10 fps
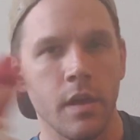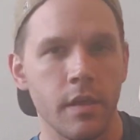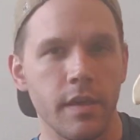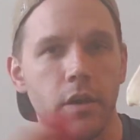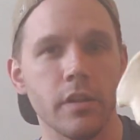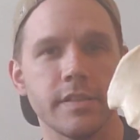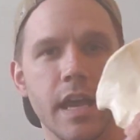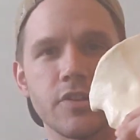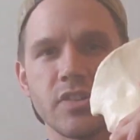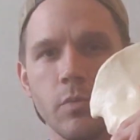They all
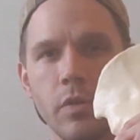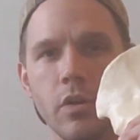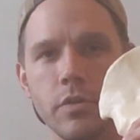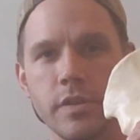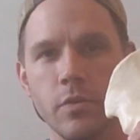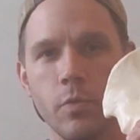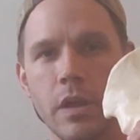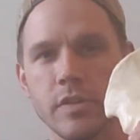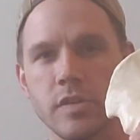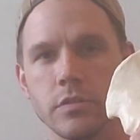attach somewhere
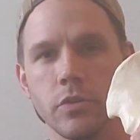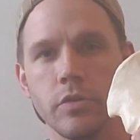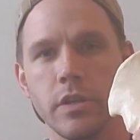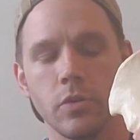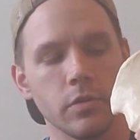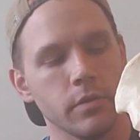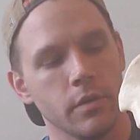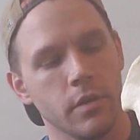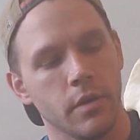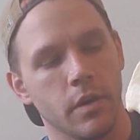around this gluteal,
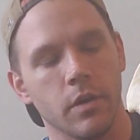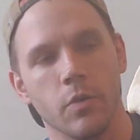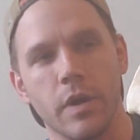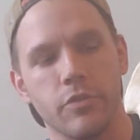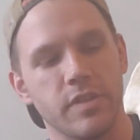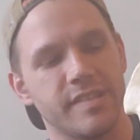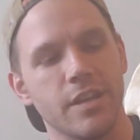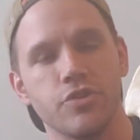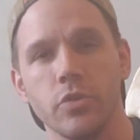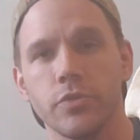this
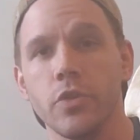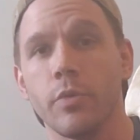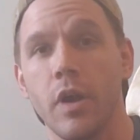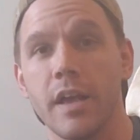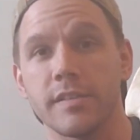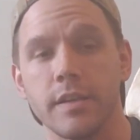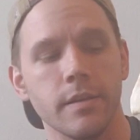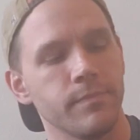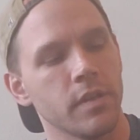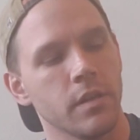ischial tuberosity.
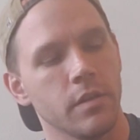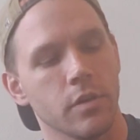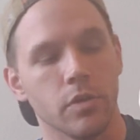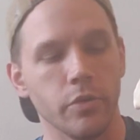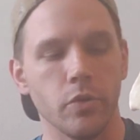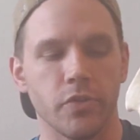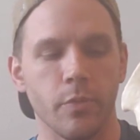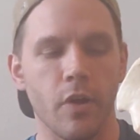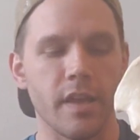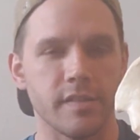Gluteal
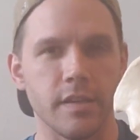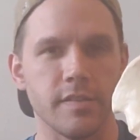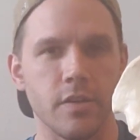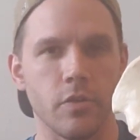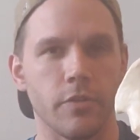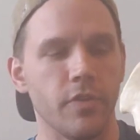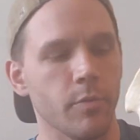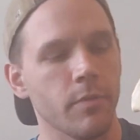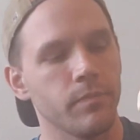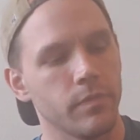tuberosity is here on the
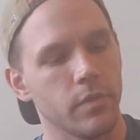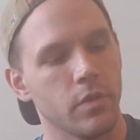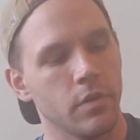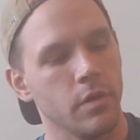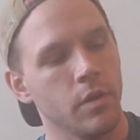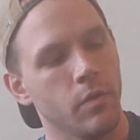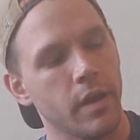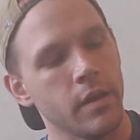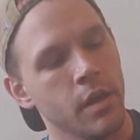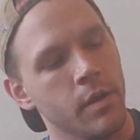femur,
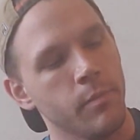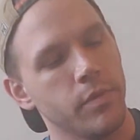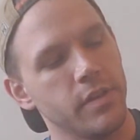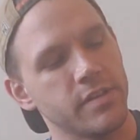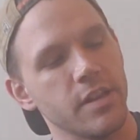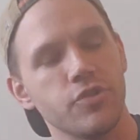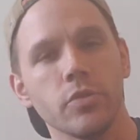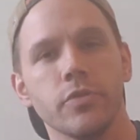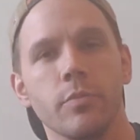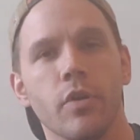right? But this
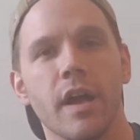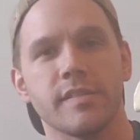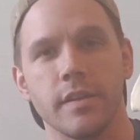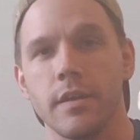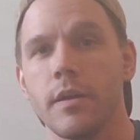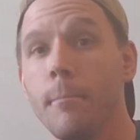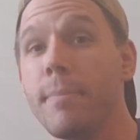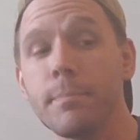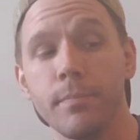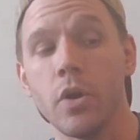ischial tuberosity,
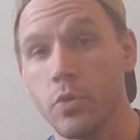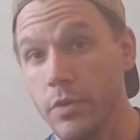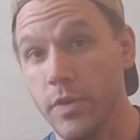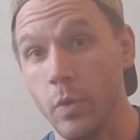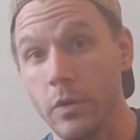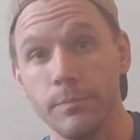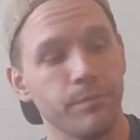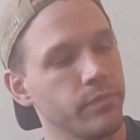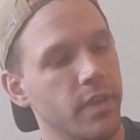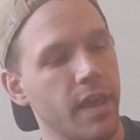butt bone, if you will,
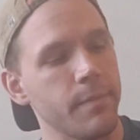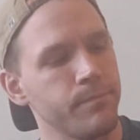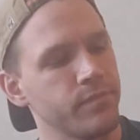okay?